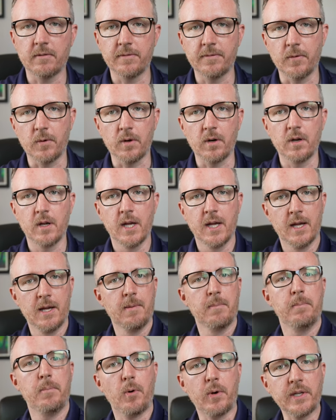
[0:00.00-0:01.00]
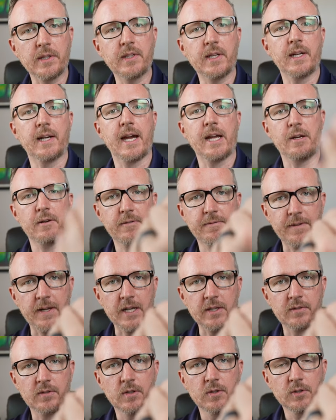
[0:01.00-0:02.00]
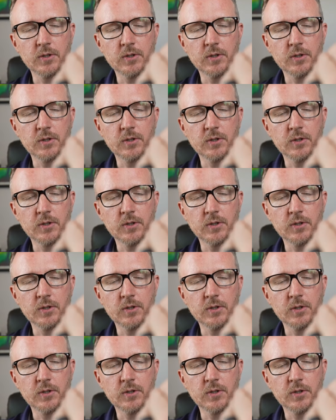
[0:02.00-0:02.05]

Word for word: for pointing it at your face,